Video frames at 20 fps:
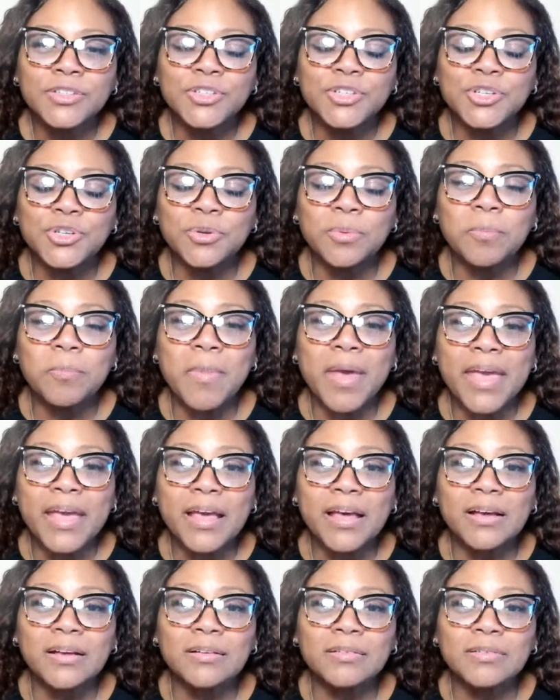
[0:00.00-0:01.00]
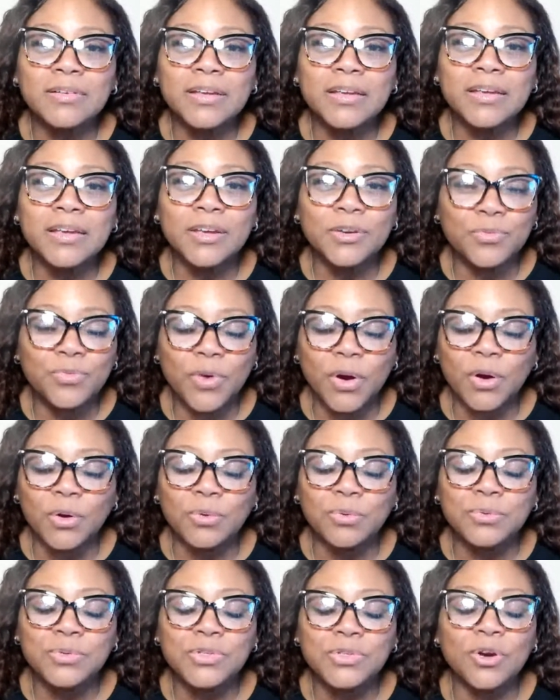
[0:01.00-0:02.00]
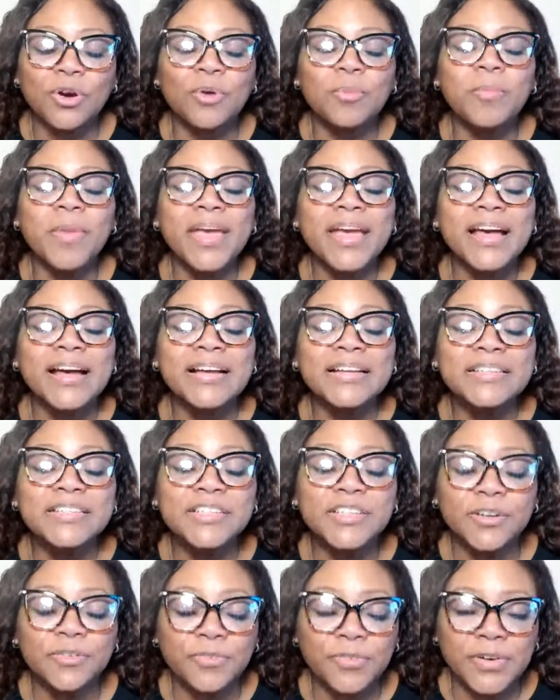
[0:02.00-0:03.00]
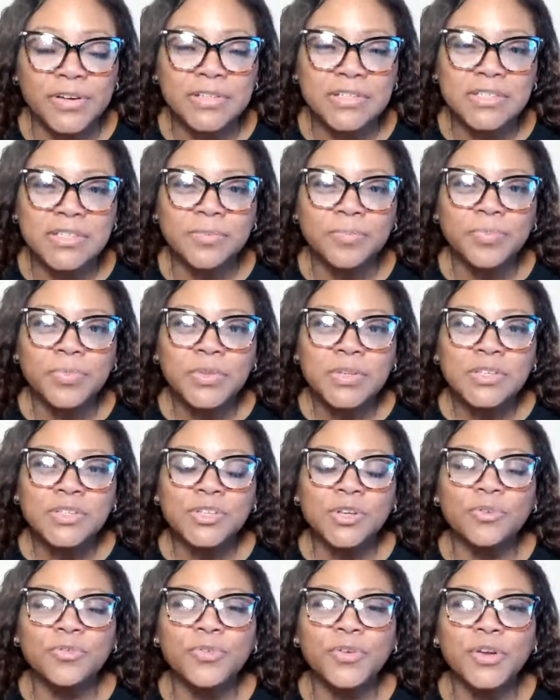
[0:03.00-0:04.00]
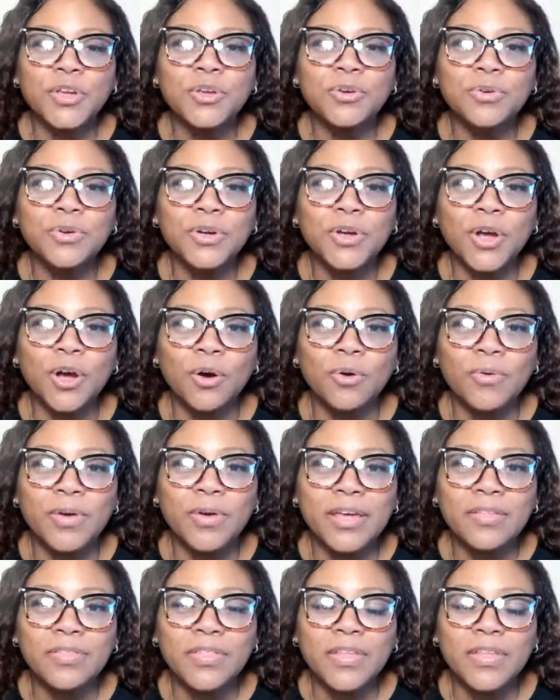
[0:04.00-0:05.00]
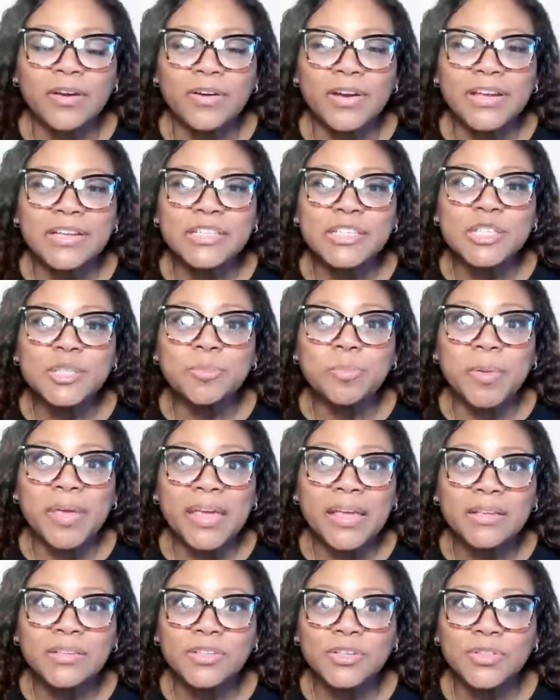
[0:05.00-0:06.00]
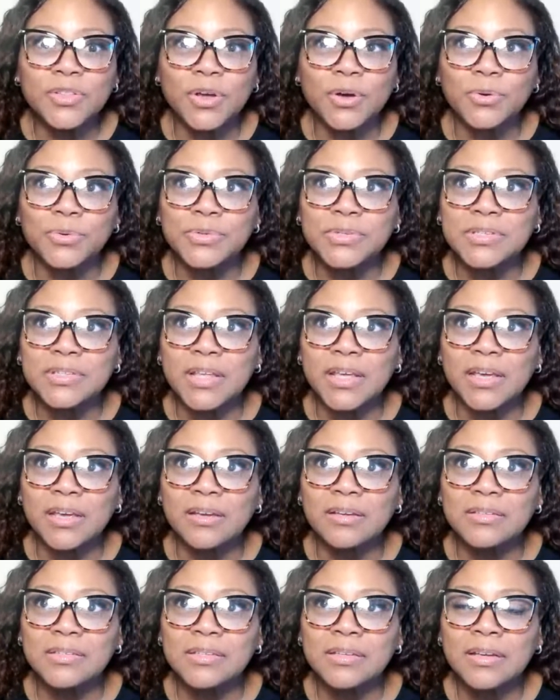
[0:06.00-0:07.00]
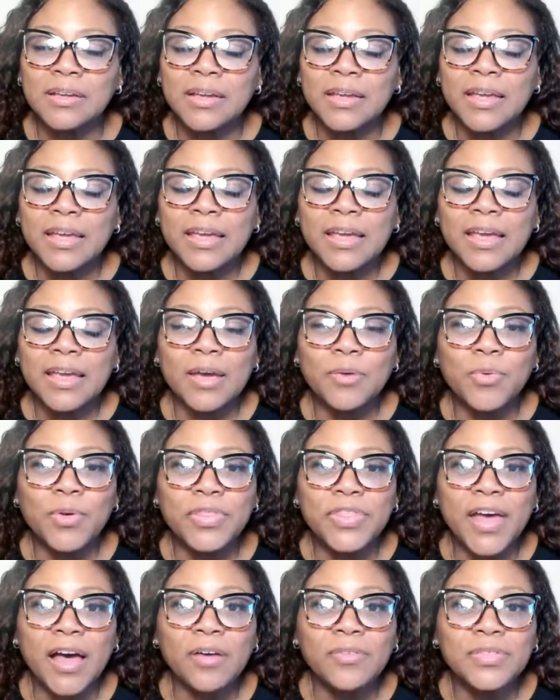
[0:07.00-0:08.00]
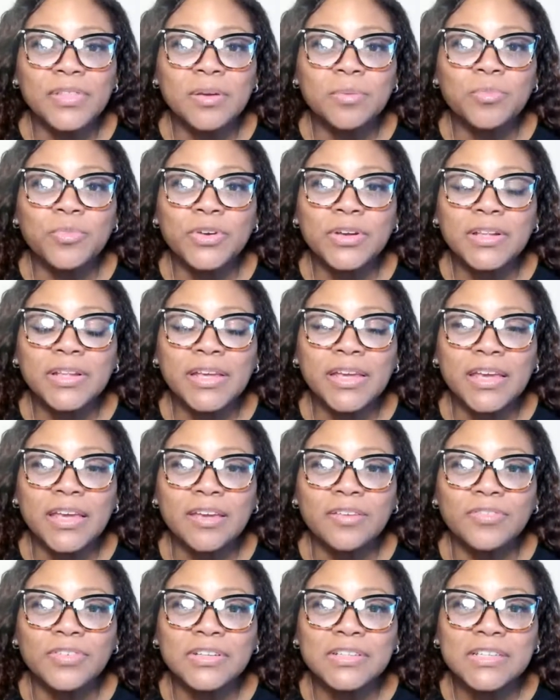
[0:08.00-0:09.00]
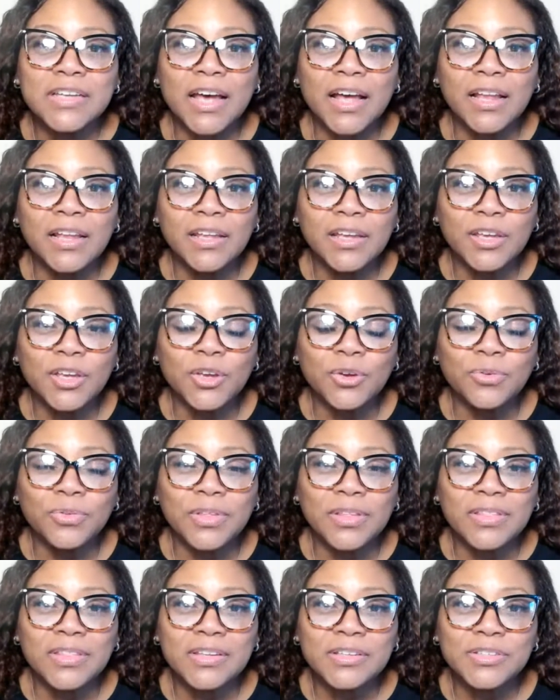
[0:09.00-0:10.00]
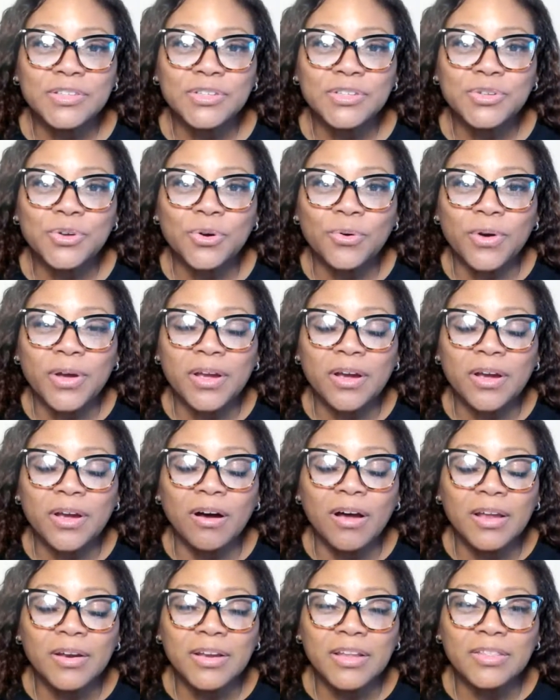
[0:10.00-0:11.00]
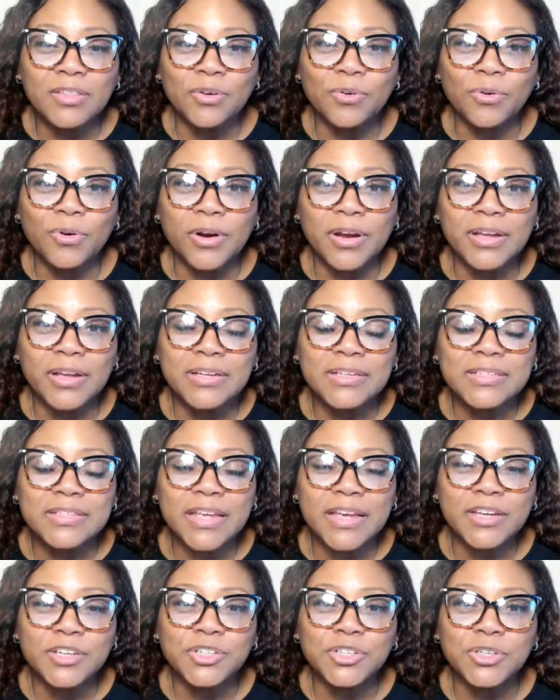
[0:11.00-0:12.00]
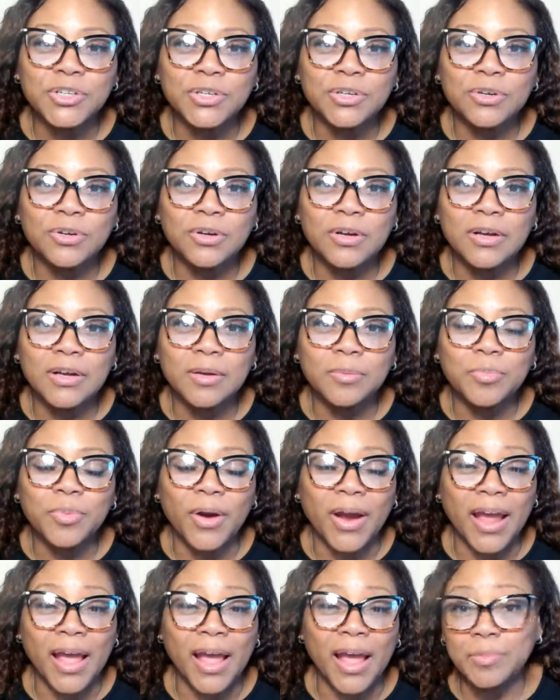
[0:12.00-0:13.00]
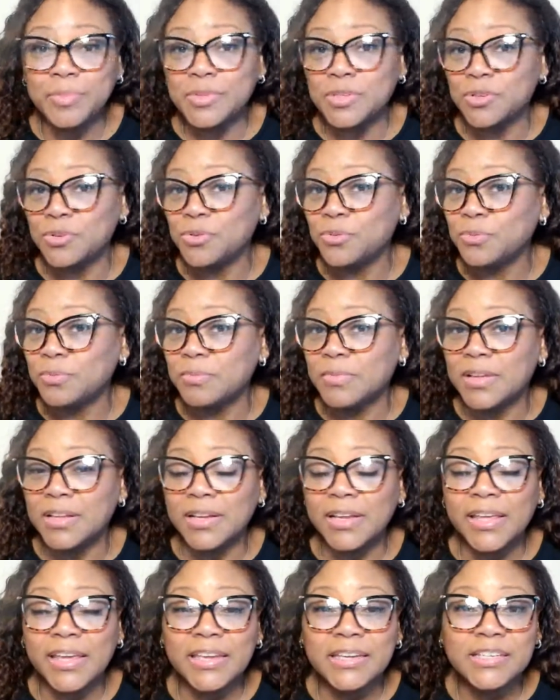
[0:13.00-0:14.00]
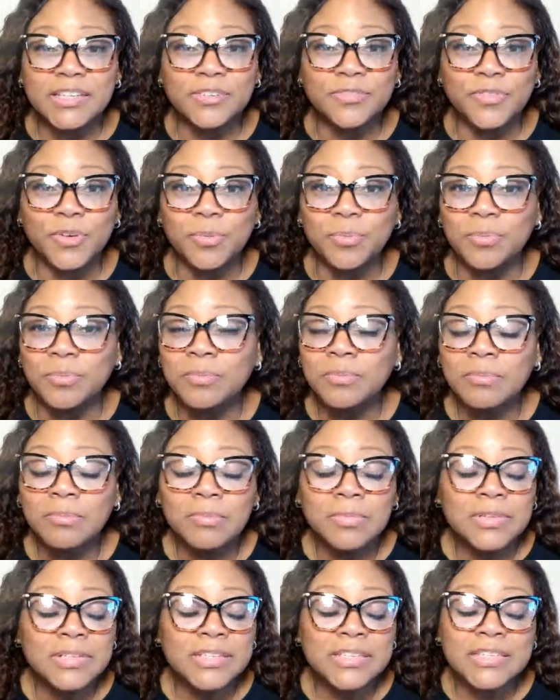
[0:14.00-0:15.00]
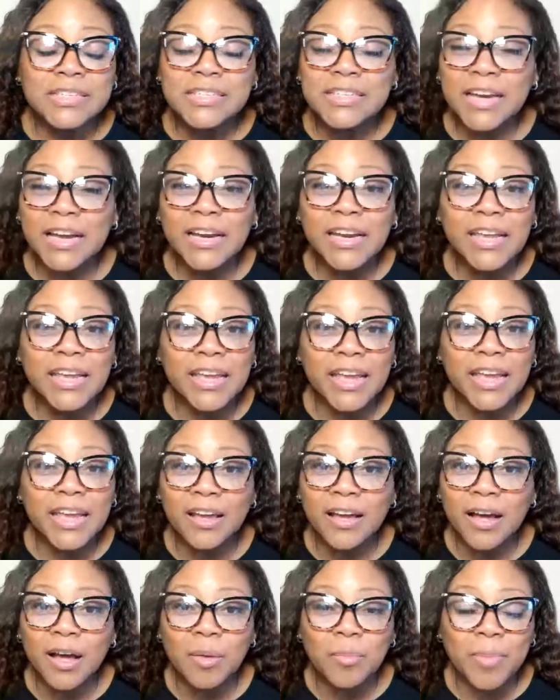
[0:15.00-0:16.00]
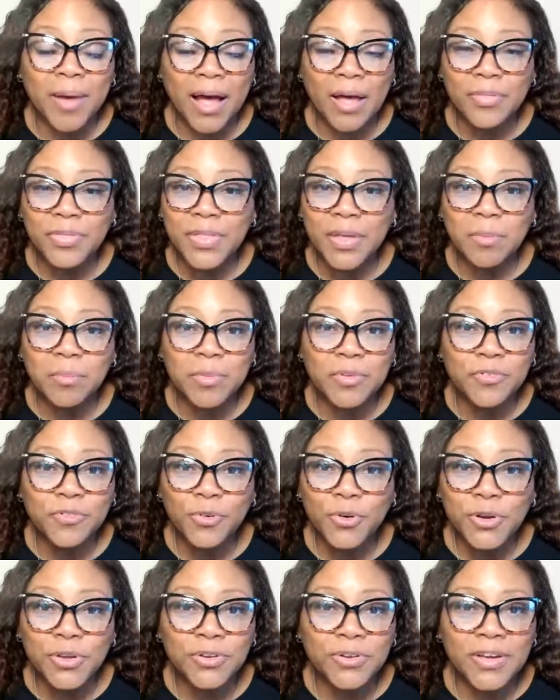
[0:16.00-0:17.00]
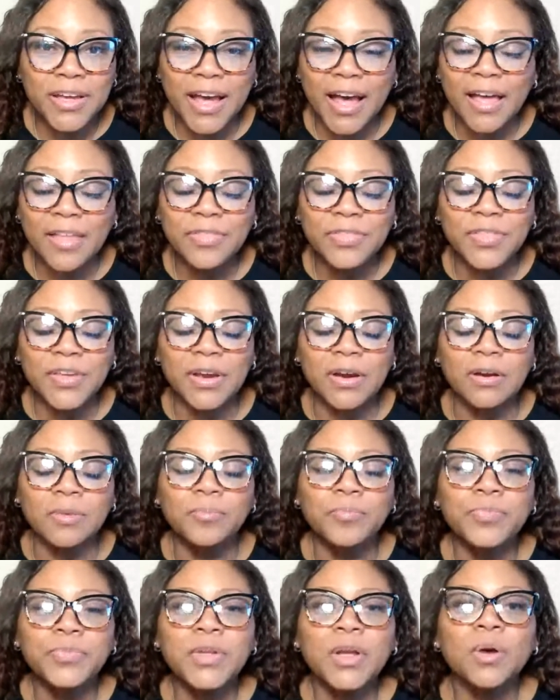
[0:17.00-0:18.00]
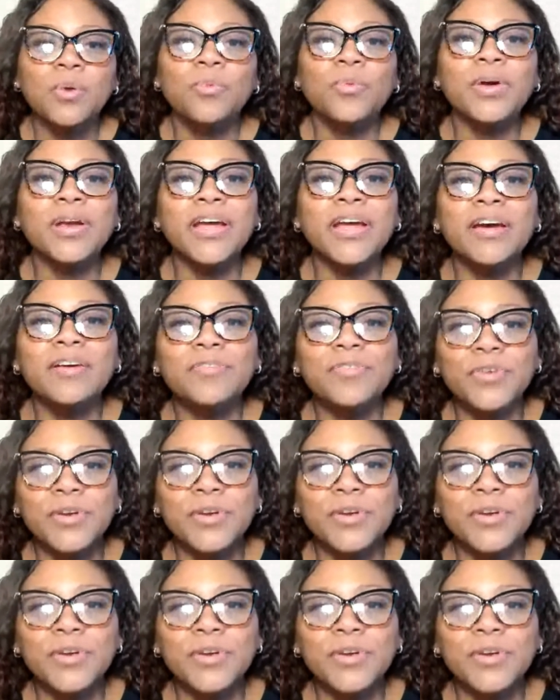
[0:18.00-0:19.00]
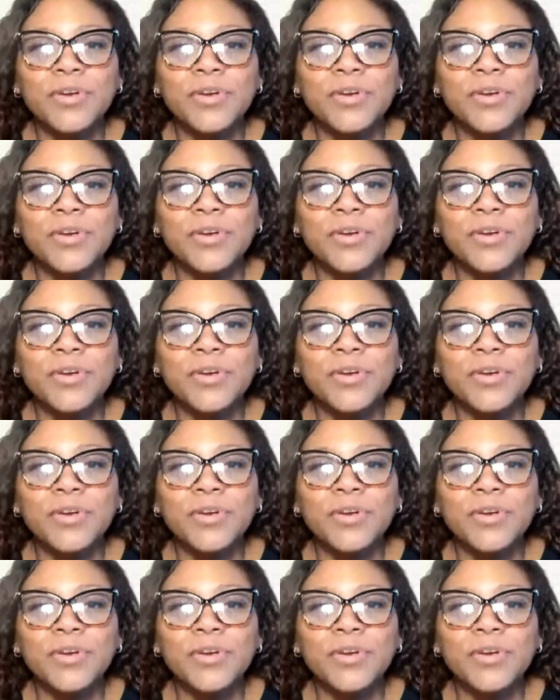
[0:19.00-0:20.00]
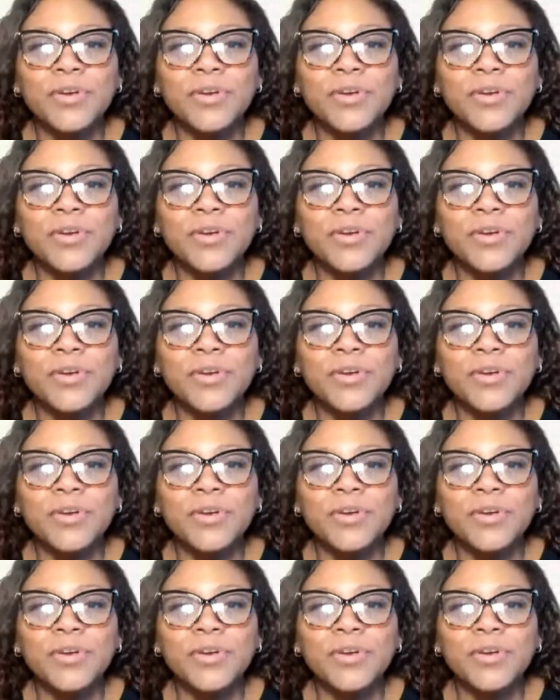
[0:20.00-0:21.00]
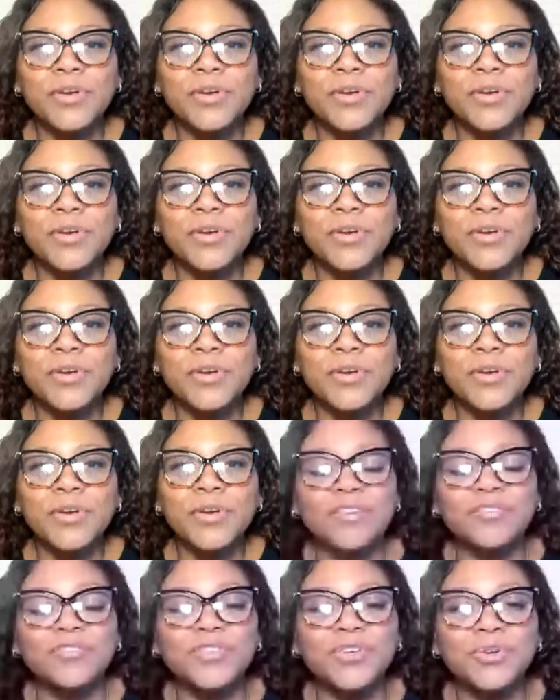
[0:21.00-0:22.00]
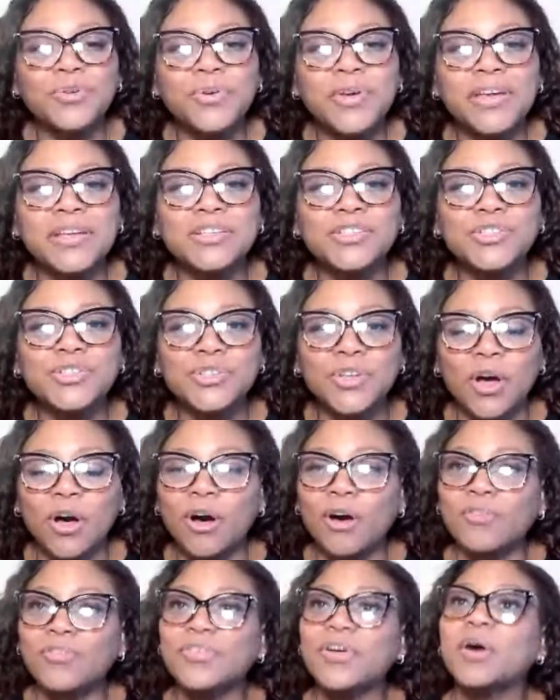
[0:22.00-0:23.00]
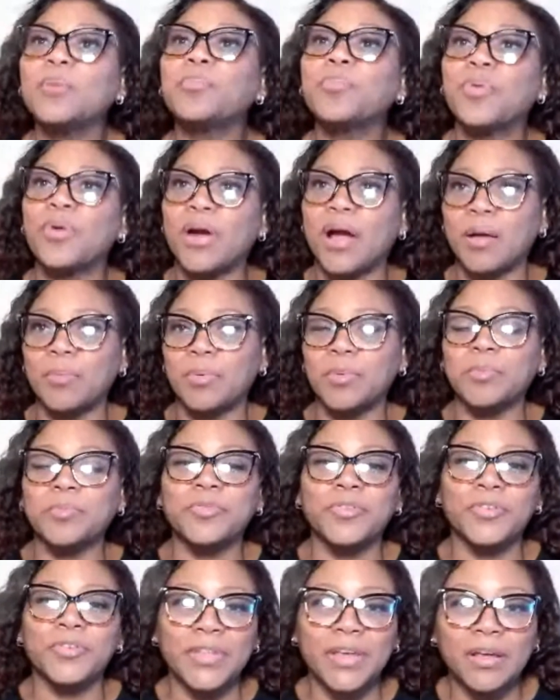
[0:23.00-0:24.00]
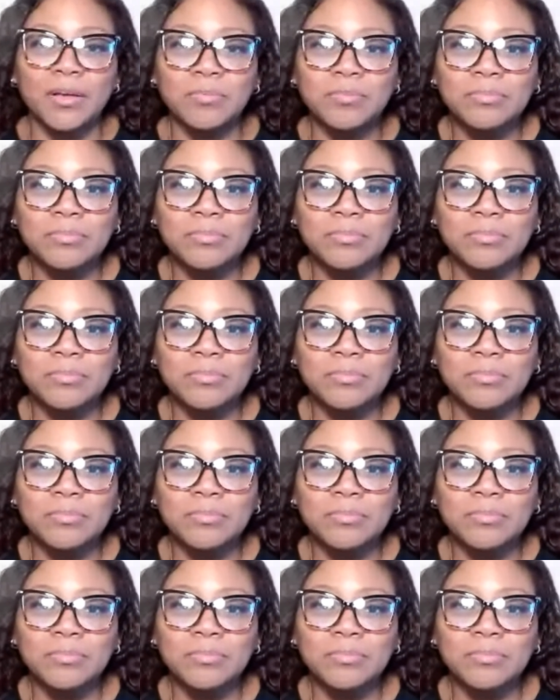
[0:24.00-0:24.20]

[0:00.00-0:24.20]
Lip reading: to make inroads or make a difference. So for you to go in there and speak to those things without them really even telling you that this is going on in the organization. Perhaps you gleaned it from studying about them before you got there. Whatever it is, HR is going to listen to see if you can solve a problem for them,